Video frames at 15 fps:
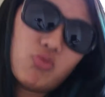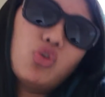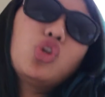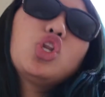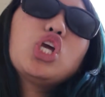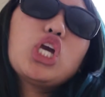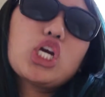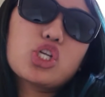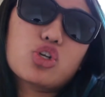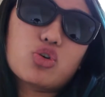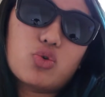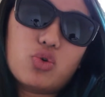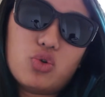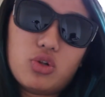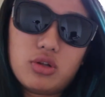
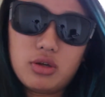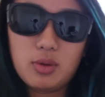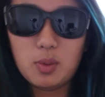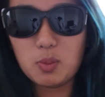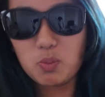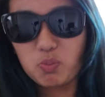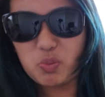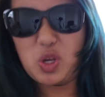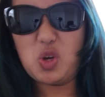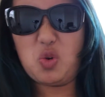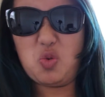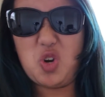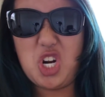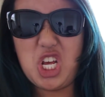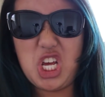Natural
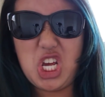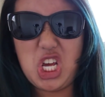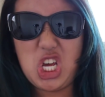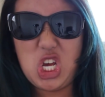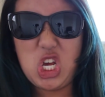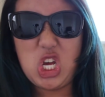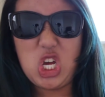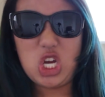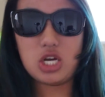beauty!